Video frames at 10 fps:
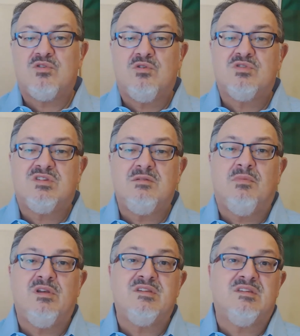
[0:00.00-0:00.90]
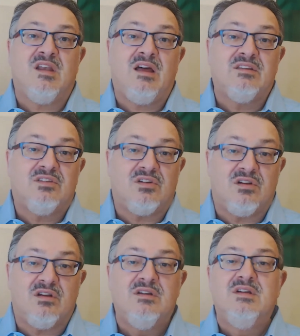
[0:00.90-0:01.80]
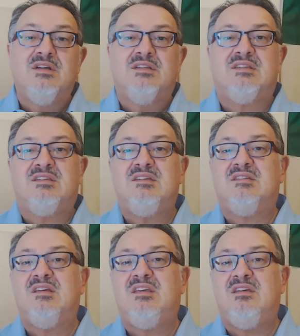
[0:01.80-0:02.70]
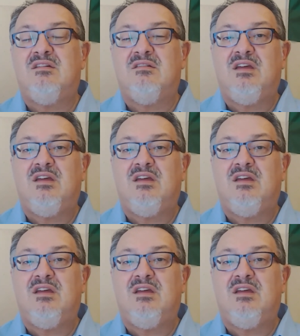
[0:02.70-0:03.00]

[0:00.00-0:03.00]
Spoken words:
whose symbol is the lantern, that since the year